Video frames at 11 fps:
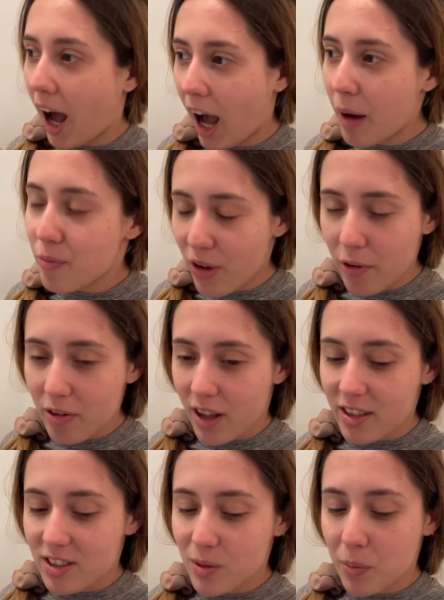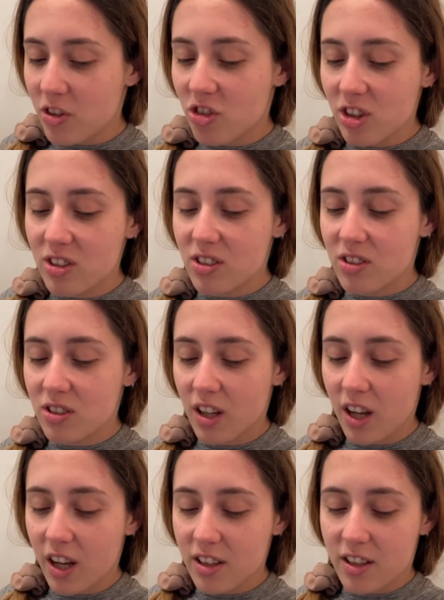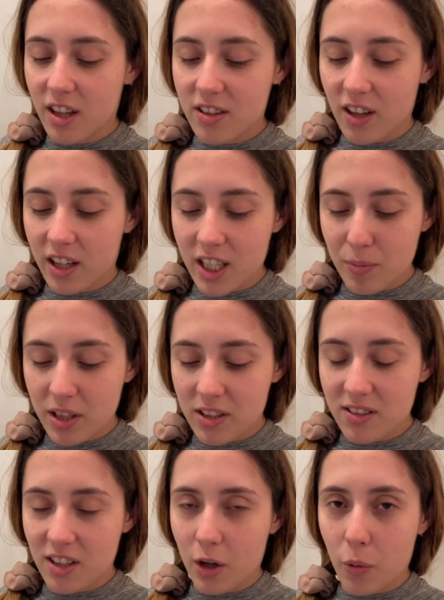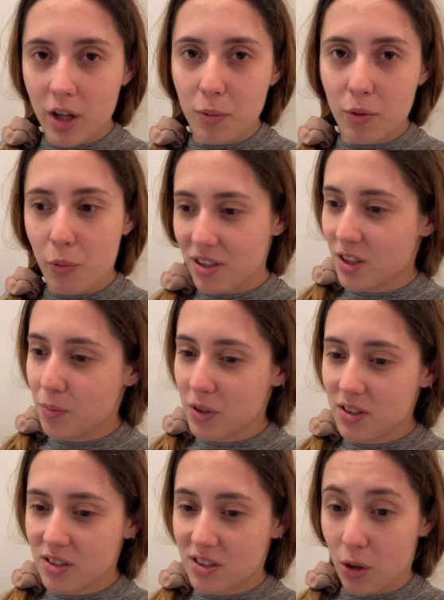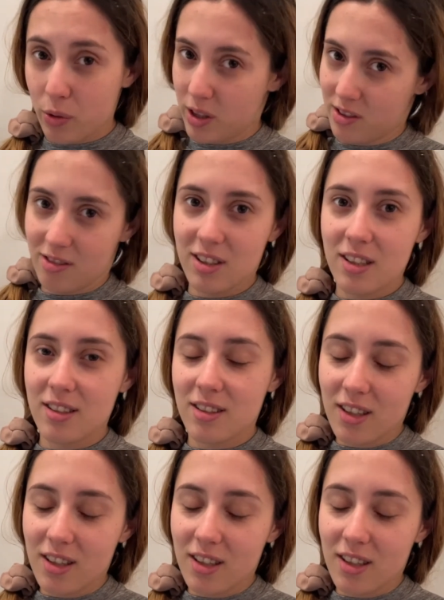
I'm very like speechless that I can make these incredible recipes so easily.